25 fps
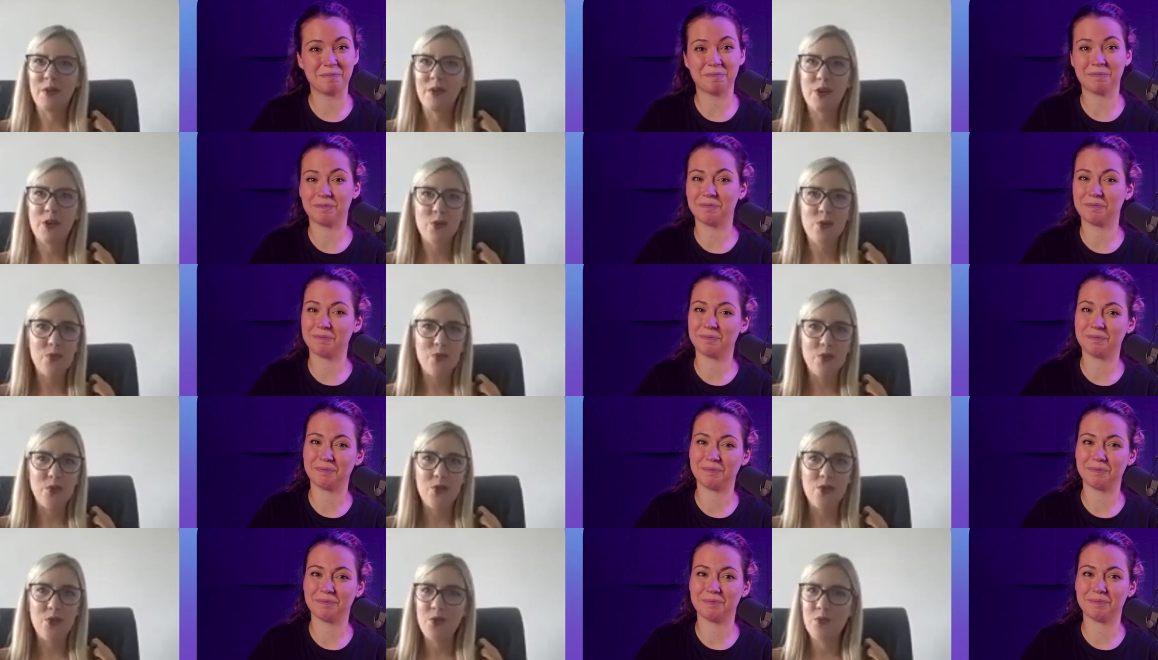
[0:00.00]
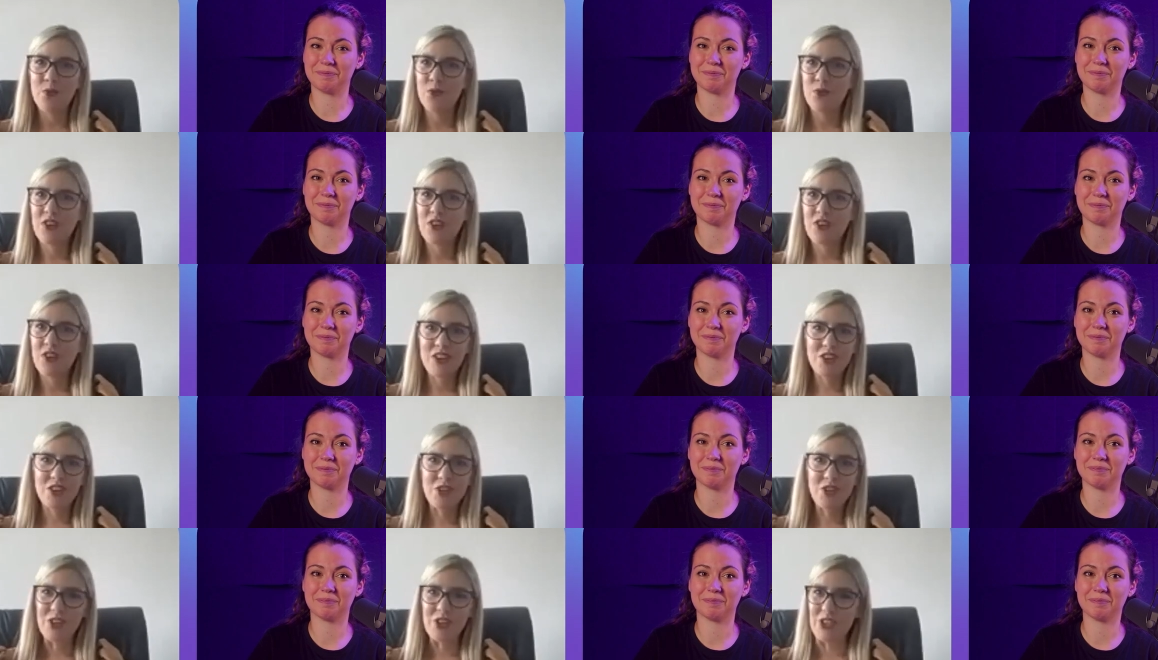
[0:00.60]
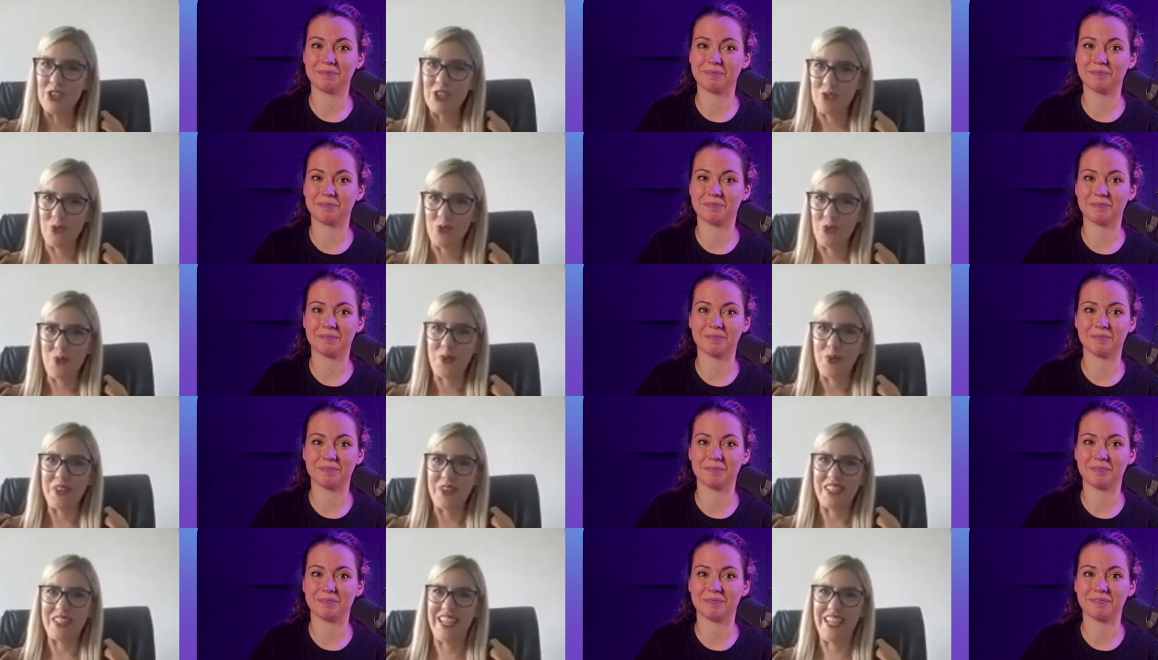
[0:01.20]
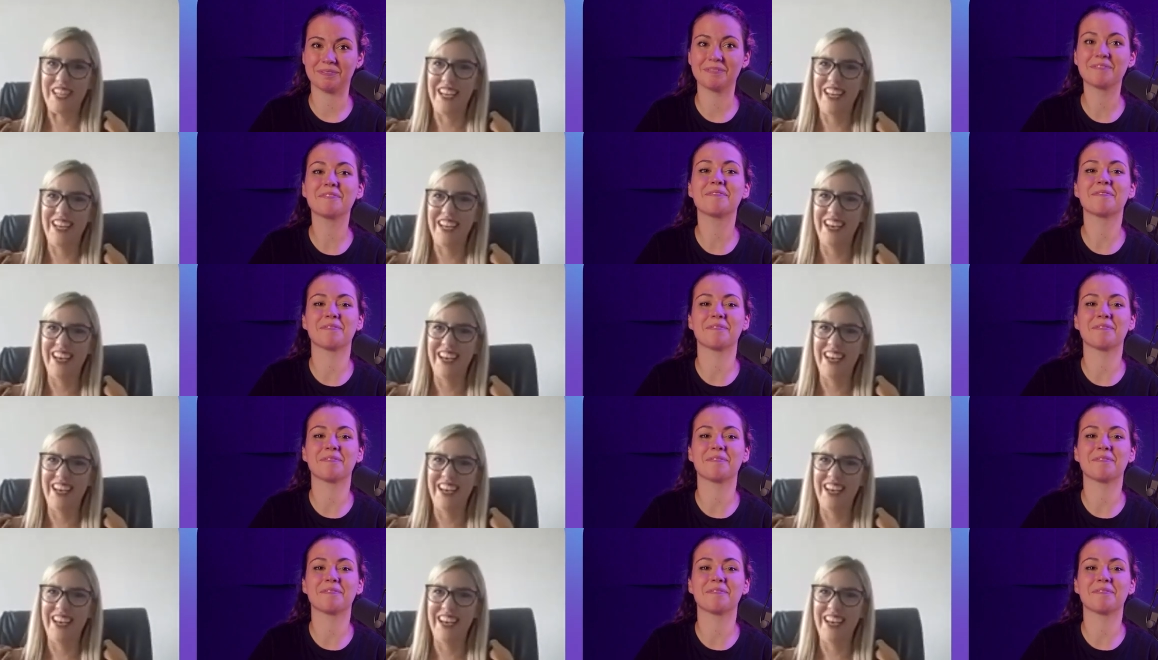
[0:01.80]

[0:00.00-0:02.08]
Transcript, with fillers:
Speaker 1: com- communication is always